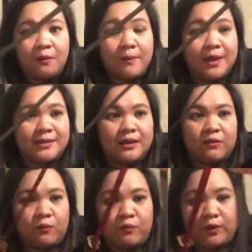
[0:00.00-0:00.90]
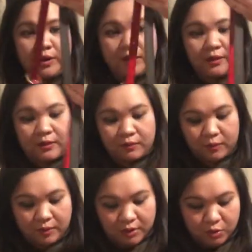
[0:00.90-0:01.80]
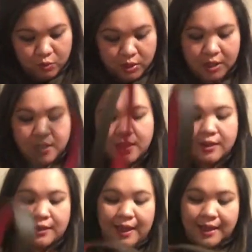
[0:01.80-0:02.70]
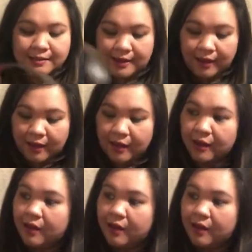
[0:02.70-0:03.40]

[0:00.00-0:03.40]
Makes it really, really unique and classic.